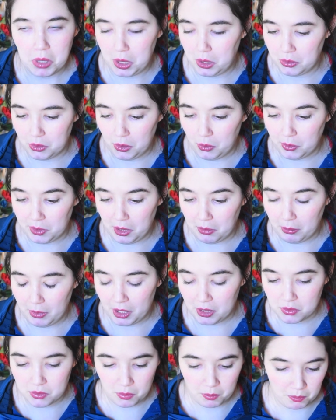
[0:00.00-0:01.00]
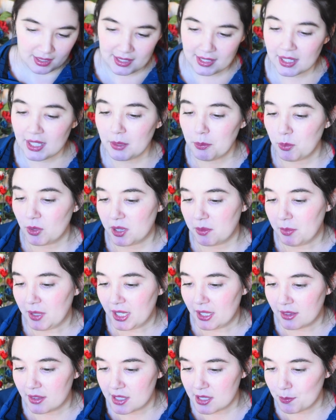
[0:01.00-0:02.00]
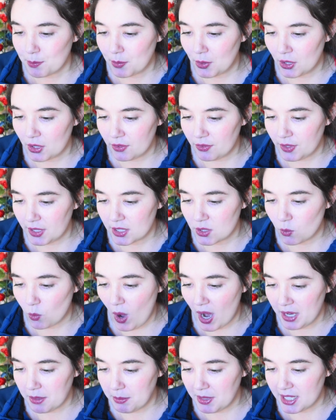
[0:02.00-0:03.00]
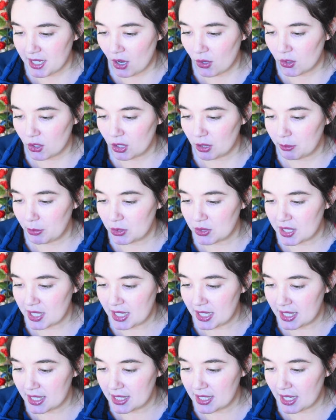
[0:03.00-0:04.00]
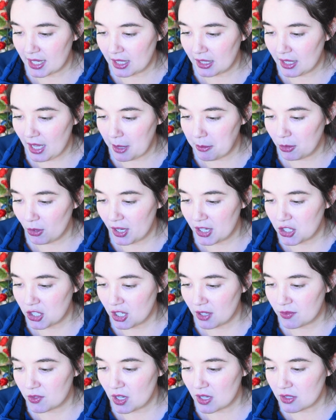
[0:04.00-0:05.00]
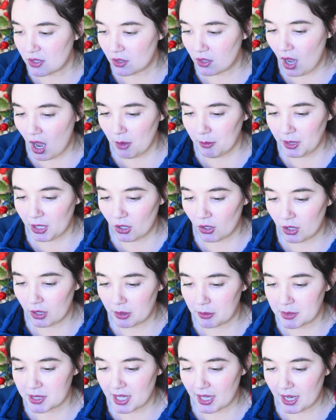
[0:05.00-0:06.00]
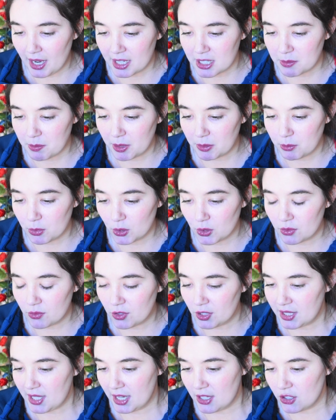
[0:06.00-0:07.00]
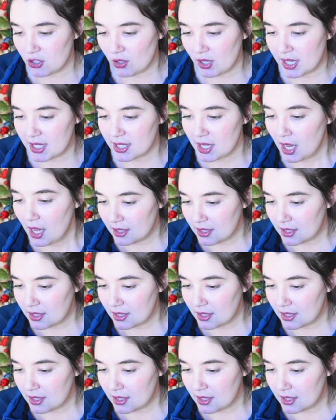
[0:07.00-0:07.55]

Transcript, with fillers: I don't know what that means. Sleep with me. This perfect wind me down herbal tea is a collaboration of gentle calming herbs that has been brewed for centuries.